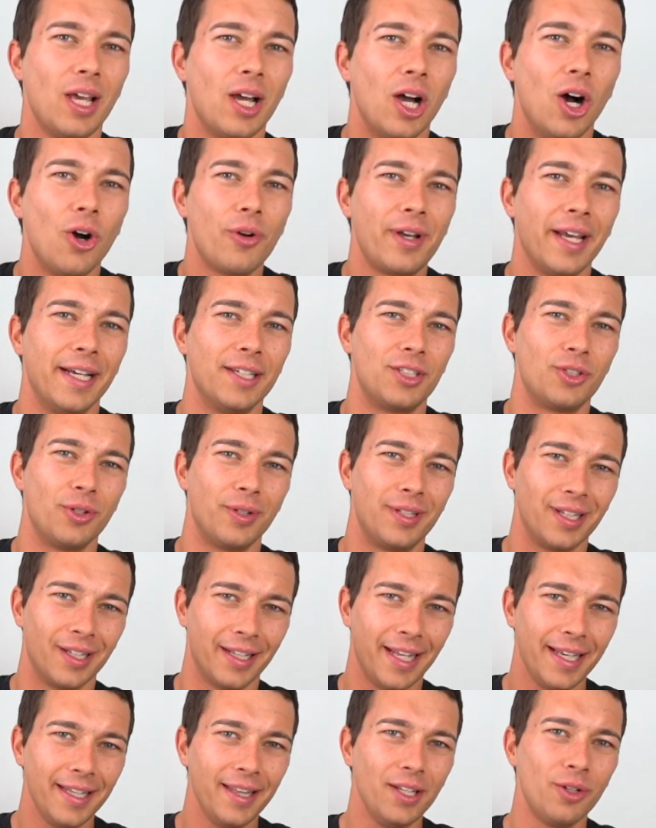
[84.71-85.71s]
Okay, so
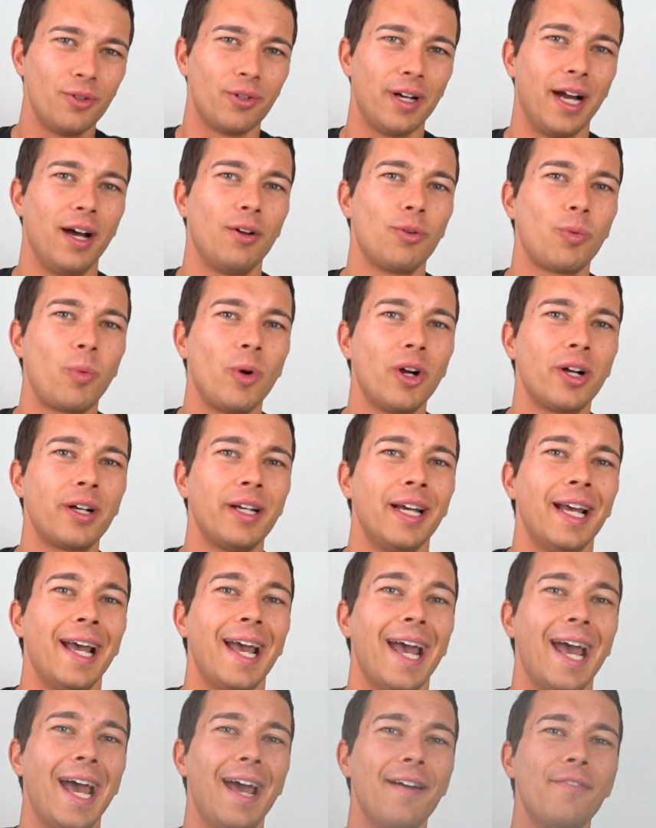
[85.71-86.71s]
to lay the groundwork,
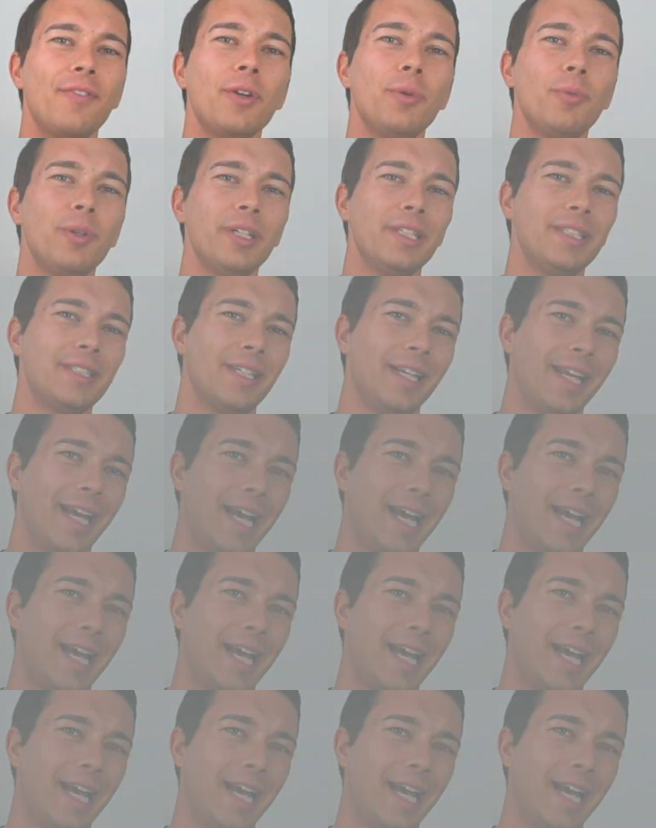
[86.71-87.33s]
Everyone is going